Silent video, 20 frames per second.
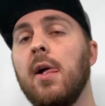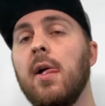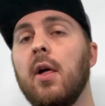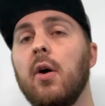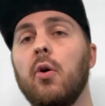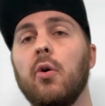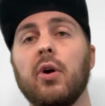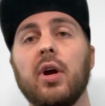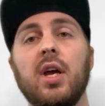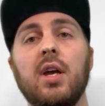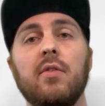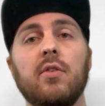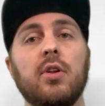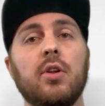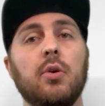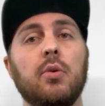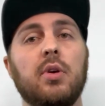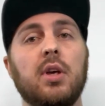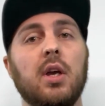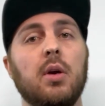or even
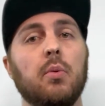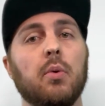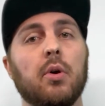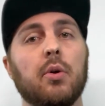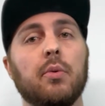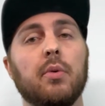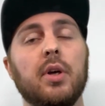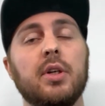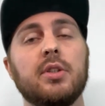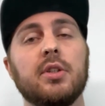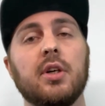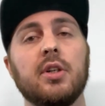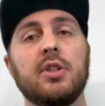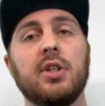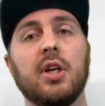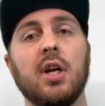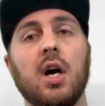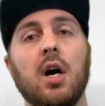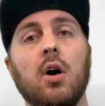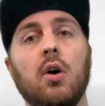do keyword research
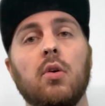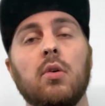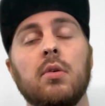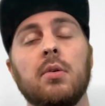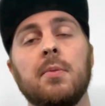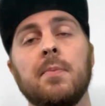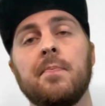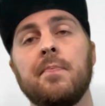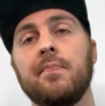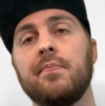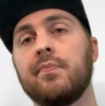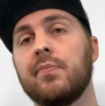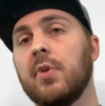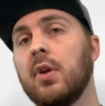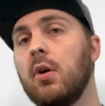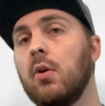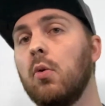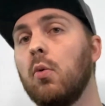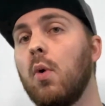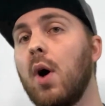at all.
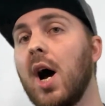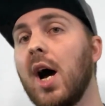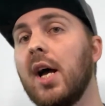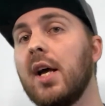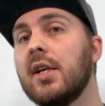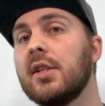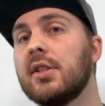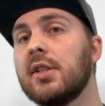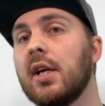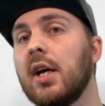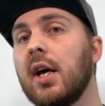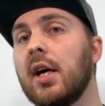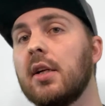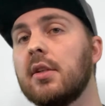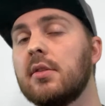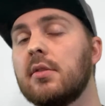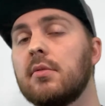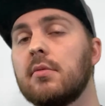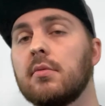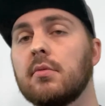Why is that?
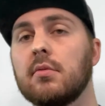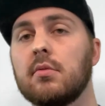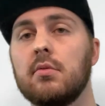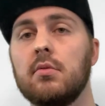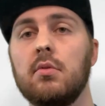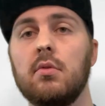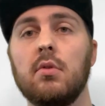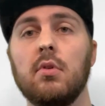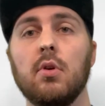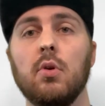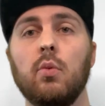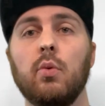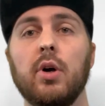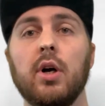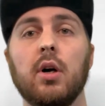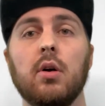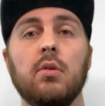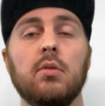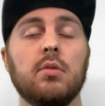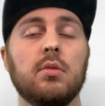
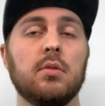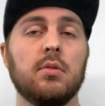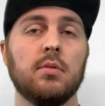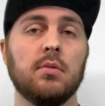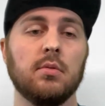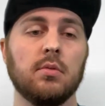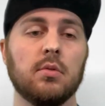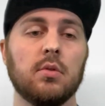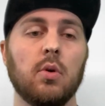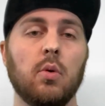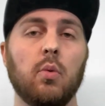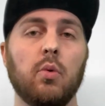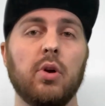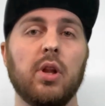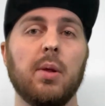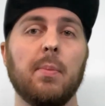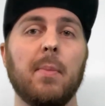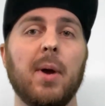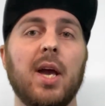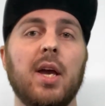Well, one of
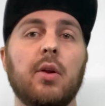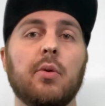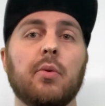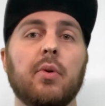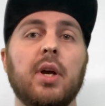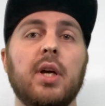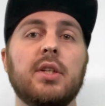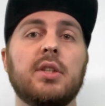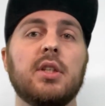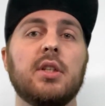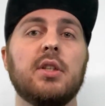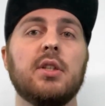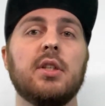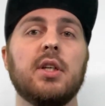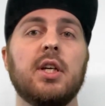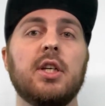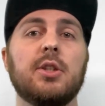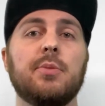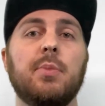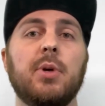the main reasons
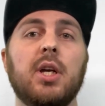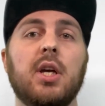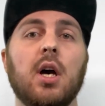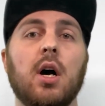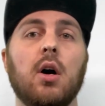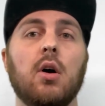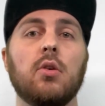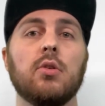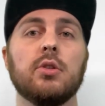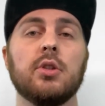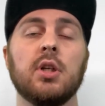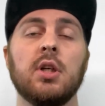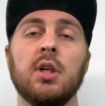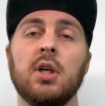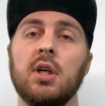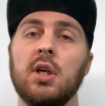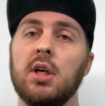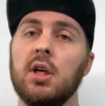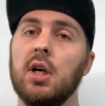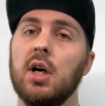is because
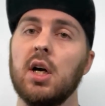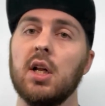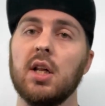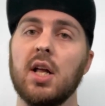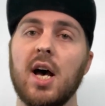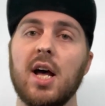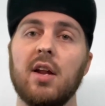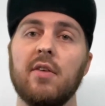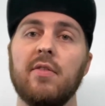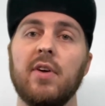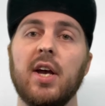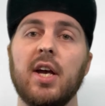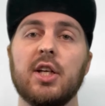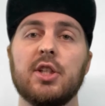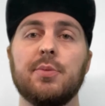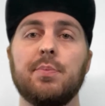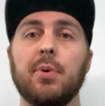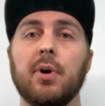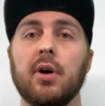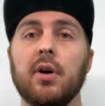a lot of
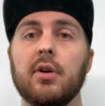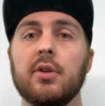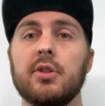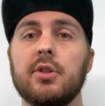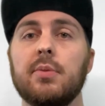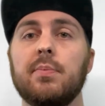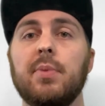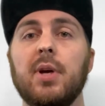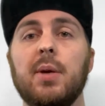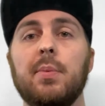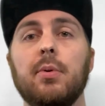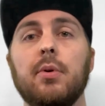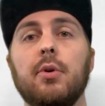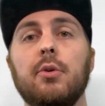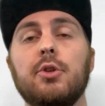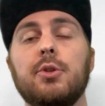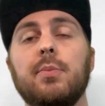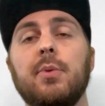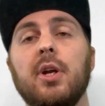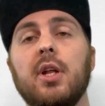experts, people
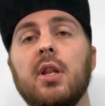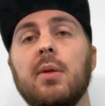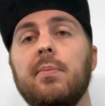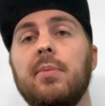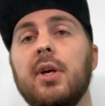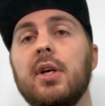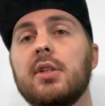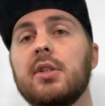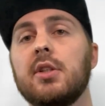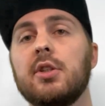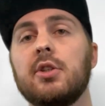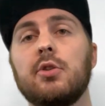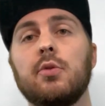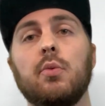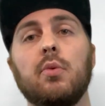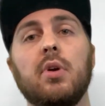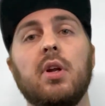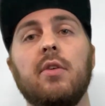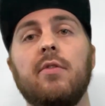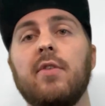who's been in the business
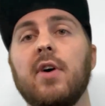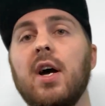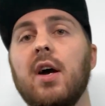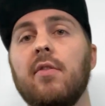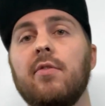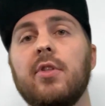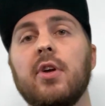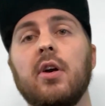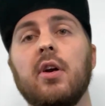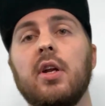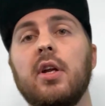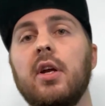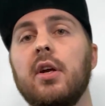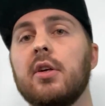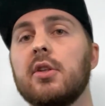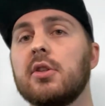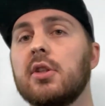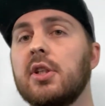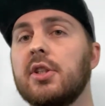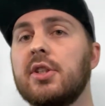25, 30
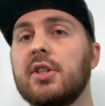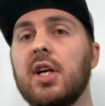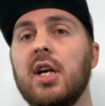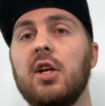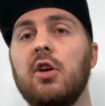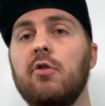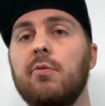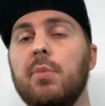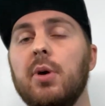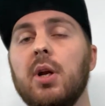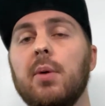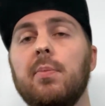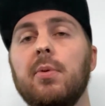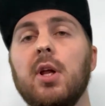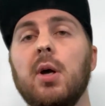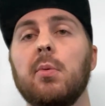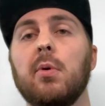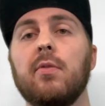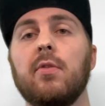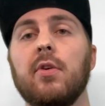years, let's say you've been a
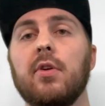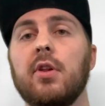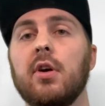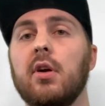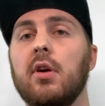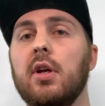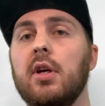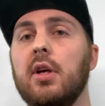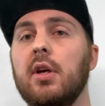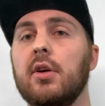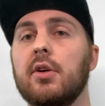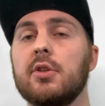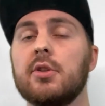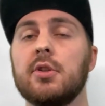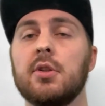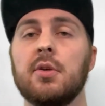plumber for 30 years,